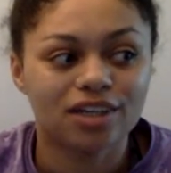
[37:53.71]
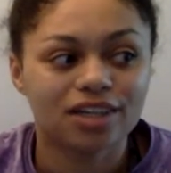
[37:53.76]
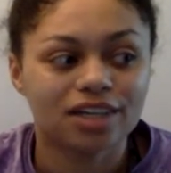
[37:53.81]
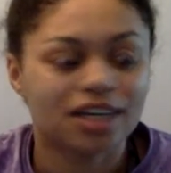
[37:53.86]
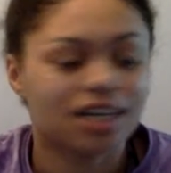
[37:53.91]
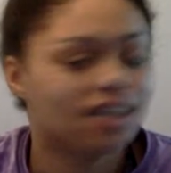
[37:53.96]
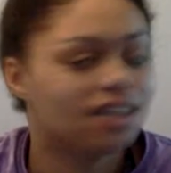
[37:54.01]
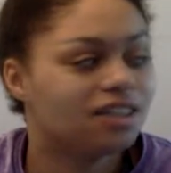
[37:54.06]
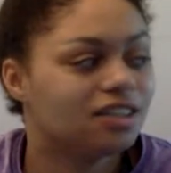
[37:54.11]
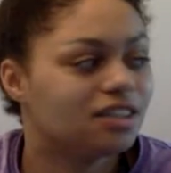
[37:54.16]
Like
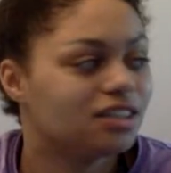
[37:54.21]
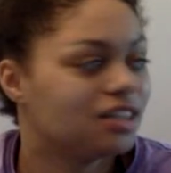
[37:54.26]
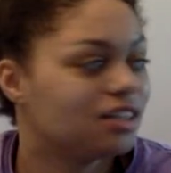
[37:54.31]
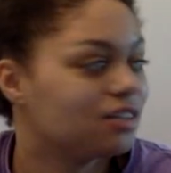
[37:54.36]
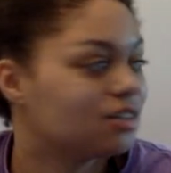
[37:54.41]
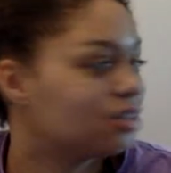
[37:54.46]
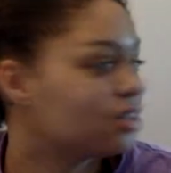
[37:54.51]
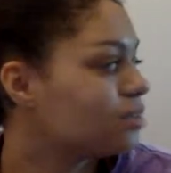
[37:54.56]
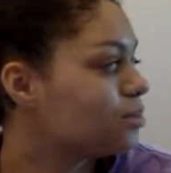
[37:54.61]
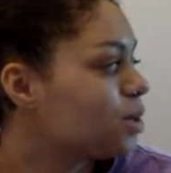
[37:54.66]
I need to
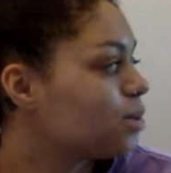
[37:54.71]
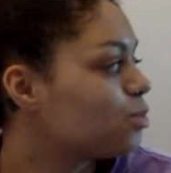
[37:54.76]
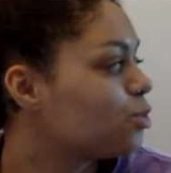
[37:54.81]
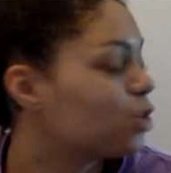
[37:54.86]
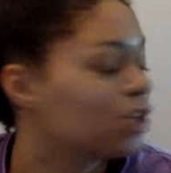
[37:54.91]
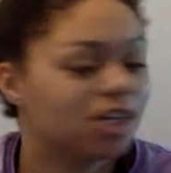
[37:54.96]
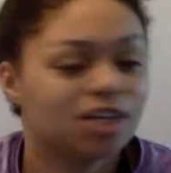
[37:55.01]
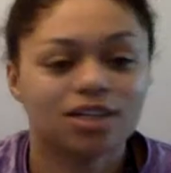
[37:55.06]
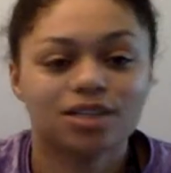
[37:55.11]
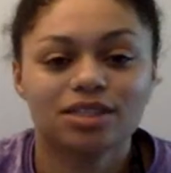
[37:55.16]
turn my
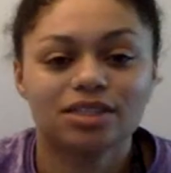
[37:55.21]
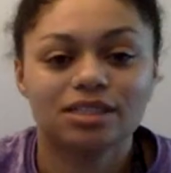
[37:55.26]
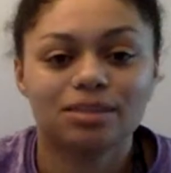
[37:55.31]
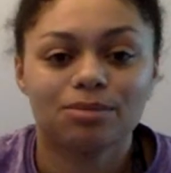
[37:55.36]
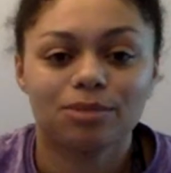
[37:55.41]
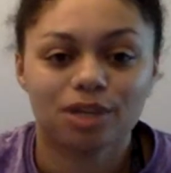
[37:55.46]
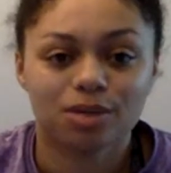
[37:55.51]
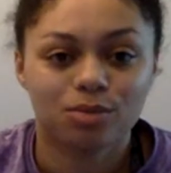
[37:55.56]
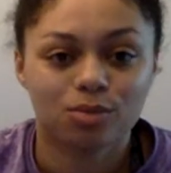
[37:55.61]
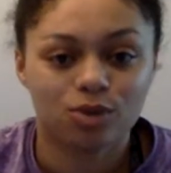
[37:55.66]
mourning into
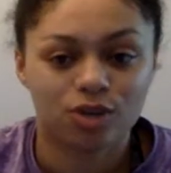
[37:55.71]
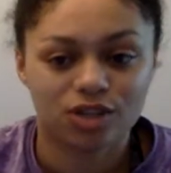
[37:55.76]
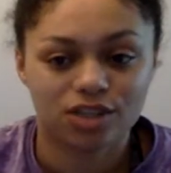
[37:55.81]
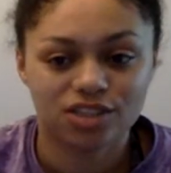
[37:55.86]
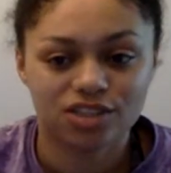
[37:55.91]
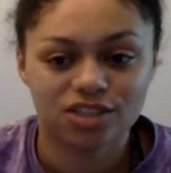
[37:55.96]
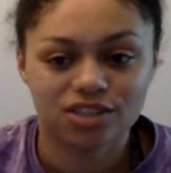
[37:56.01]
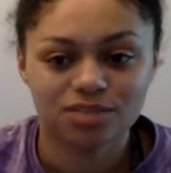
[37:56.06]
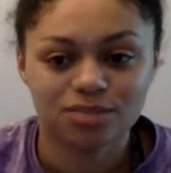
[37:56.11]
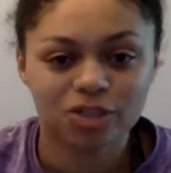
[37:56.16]
something more
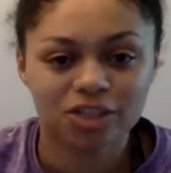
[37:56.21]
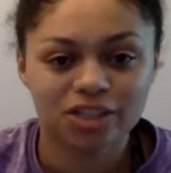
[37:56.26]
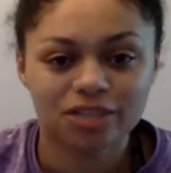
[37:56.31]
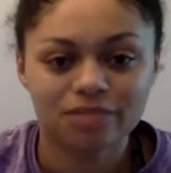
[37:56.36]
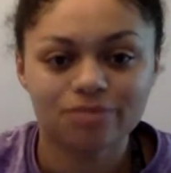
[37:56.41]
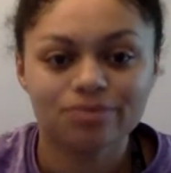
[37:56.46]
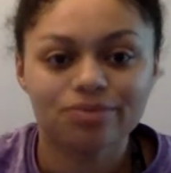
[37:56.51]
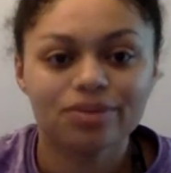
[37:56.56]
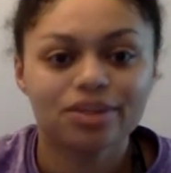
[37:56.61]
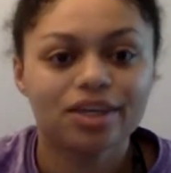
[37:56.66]
than just
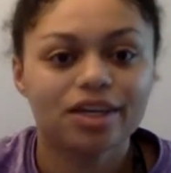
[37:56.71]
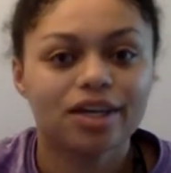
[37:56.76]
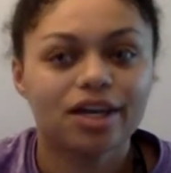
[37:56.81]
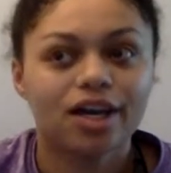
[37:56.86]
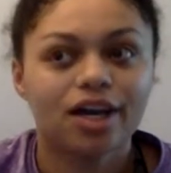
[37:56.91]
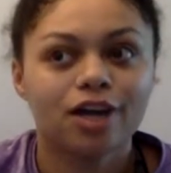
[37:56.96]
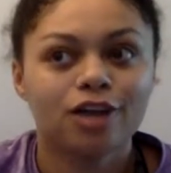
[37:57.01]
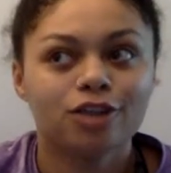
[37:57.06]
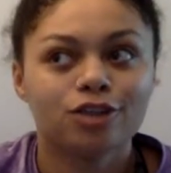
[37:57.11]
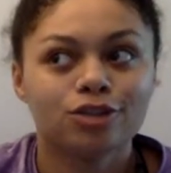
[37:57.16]
mourning.
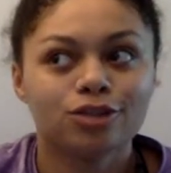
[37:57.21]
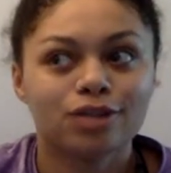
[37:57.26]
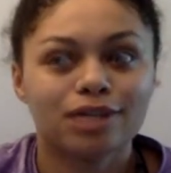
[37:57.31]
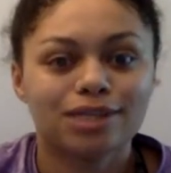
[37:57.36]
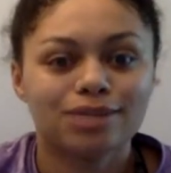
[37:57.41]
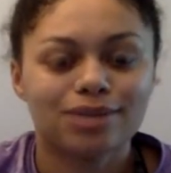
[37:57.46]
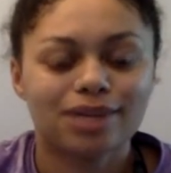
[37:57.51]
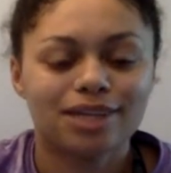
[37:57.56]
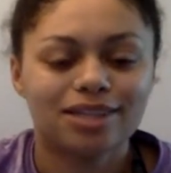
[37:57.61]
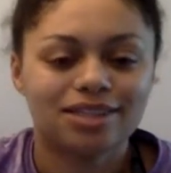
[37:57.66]
So
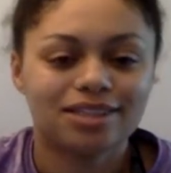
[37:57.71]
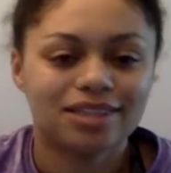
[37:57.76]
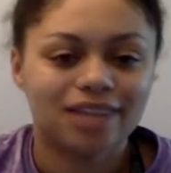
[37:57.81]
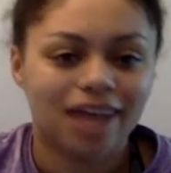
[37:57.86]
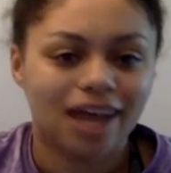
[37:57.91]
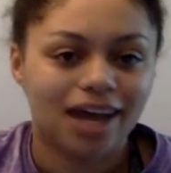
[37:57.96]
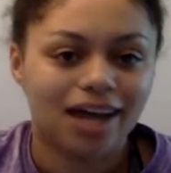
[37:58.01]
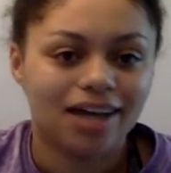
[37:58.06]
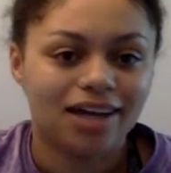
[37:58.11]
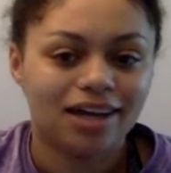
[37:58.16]
that's why I did
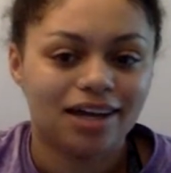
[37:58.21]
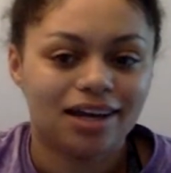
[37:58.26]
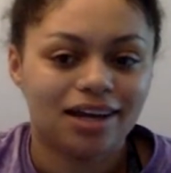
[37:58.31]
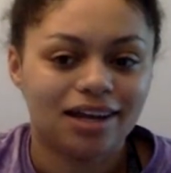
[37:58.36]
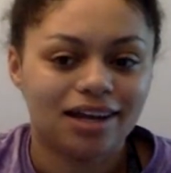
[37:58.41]
that.